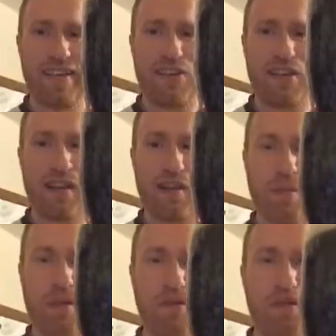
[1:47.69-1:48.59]
there's a little
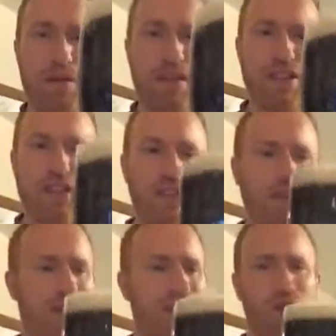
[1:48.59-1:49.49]
bit of rubiness to
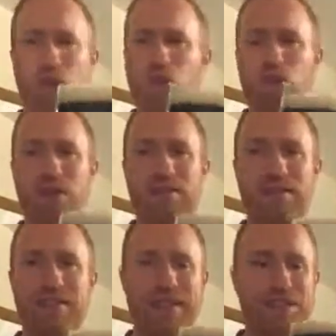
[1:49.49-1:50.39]
it. Whew,
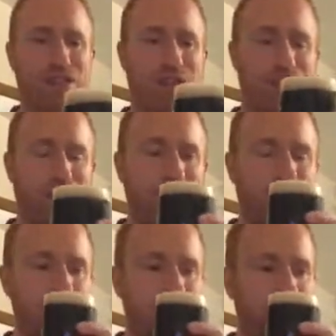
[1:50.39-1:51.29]
let's get straight in with the
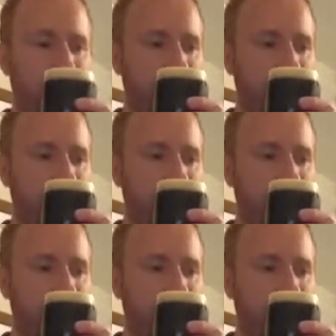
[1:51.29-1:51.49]
nose.